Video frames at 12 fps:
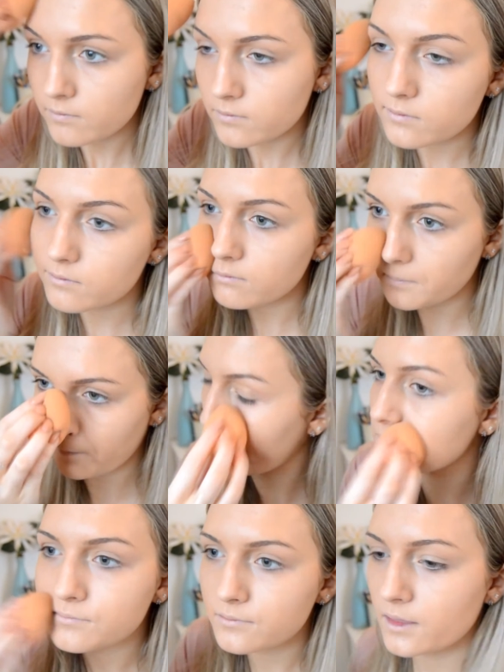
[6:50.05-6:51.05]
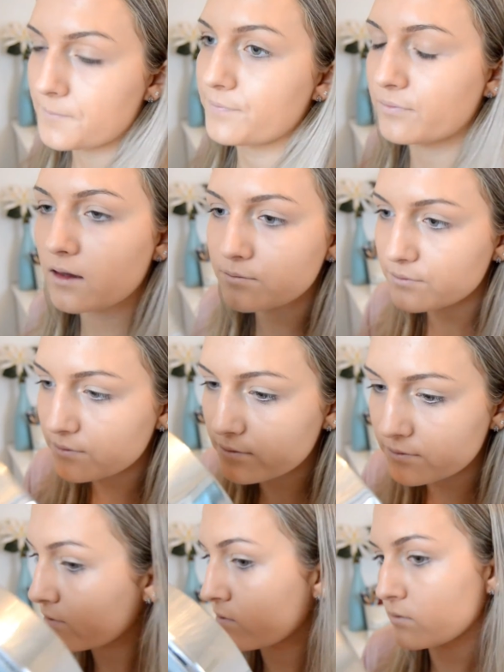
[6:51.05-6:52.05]
If I did, it would be the right
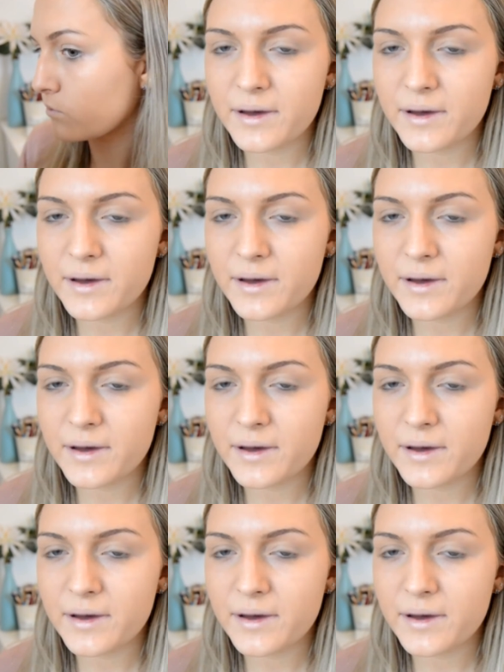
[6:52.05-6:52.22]
shades.